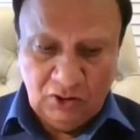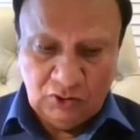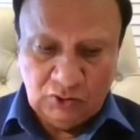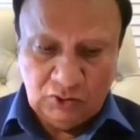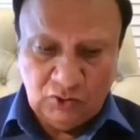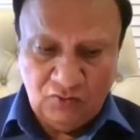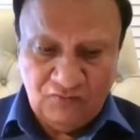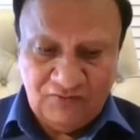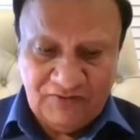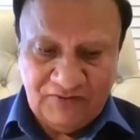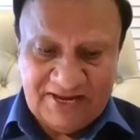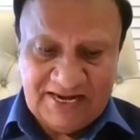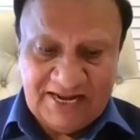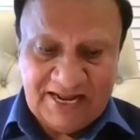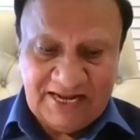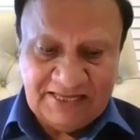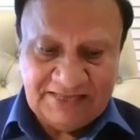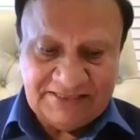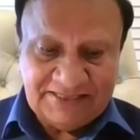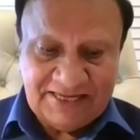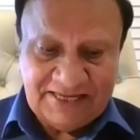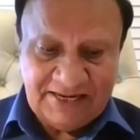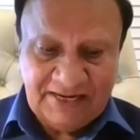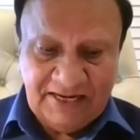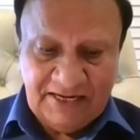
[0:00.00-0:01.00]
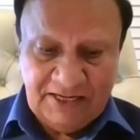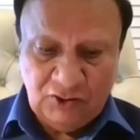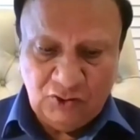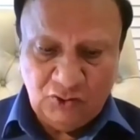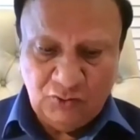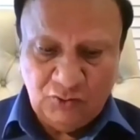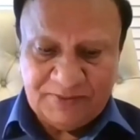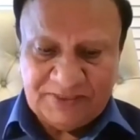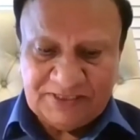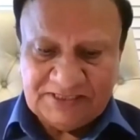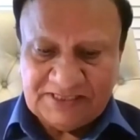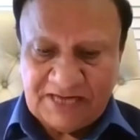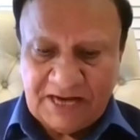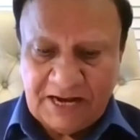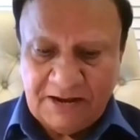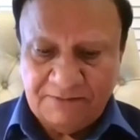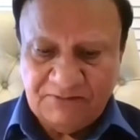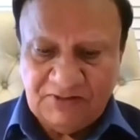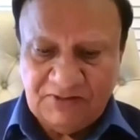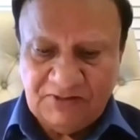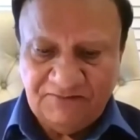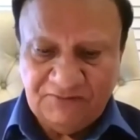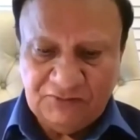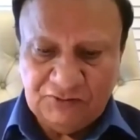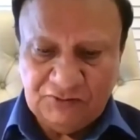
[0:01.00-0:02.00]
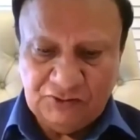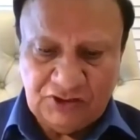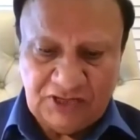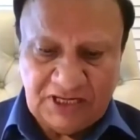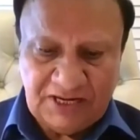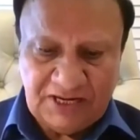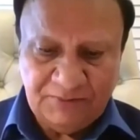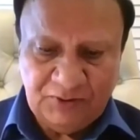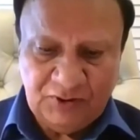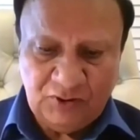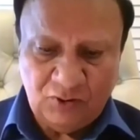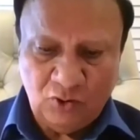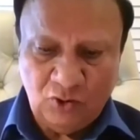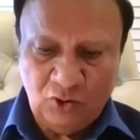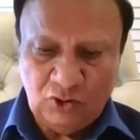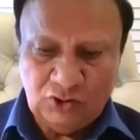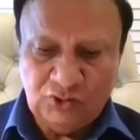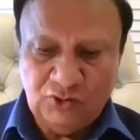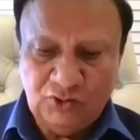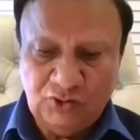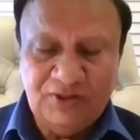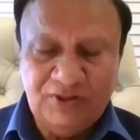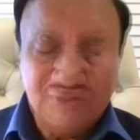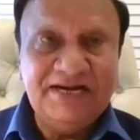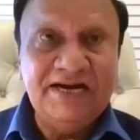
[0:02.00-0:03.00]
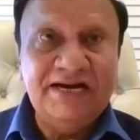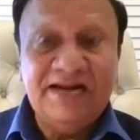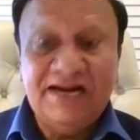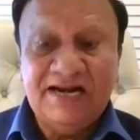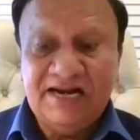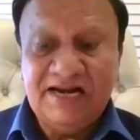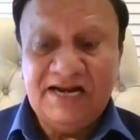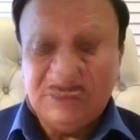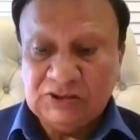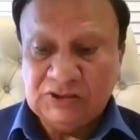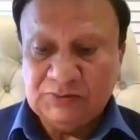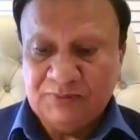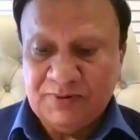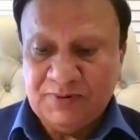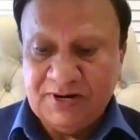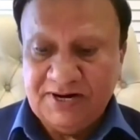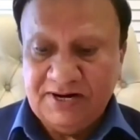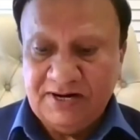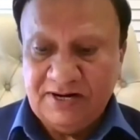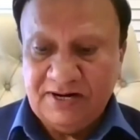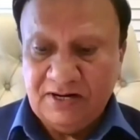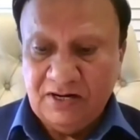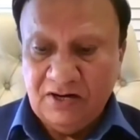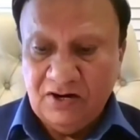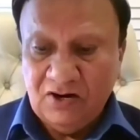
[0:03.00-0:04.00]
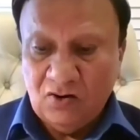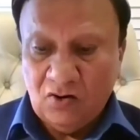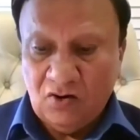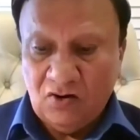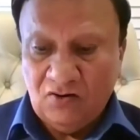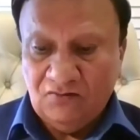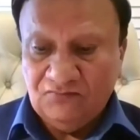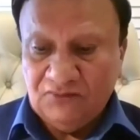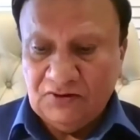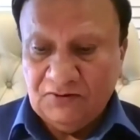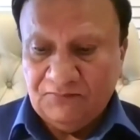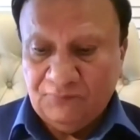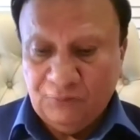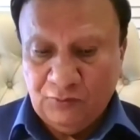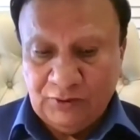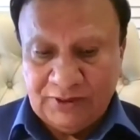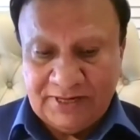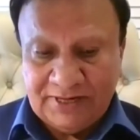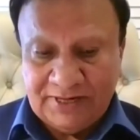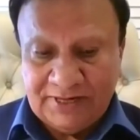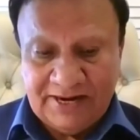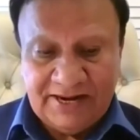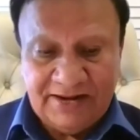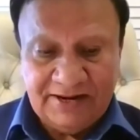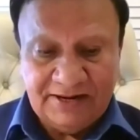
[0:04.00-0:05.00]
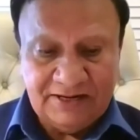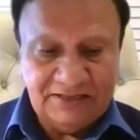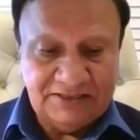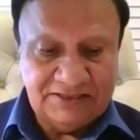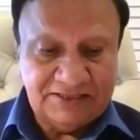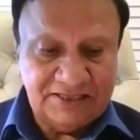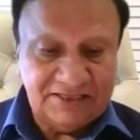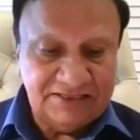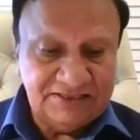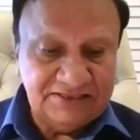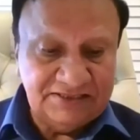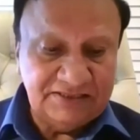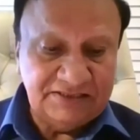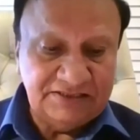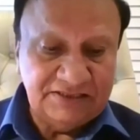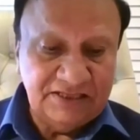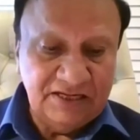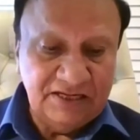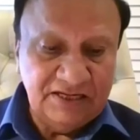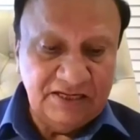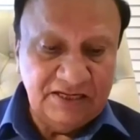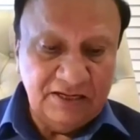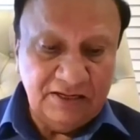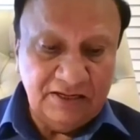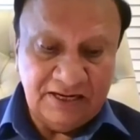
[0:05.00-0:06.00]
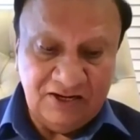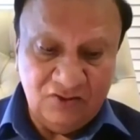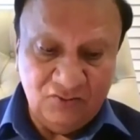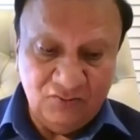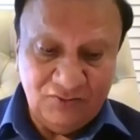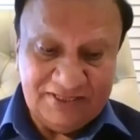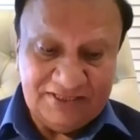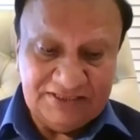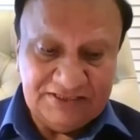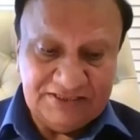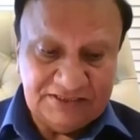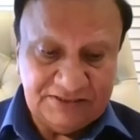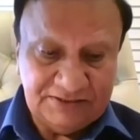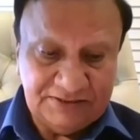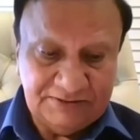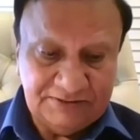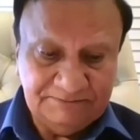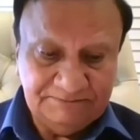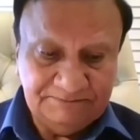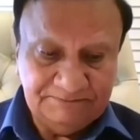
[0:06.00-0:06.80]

So when exactly to prescribe the physiotherapy also need an expert of the foot and ankle surgeon's advice.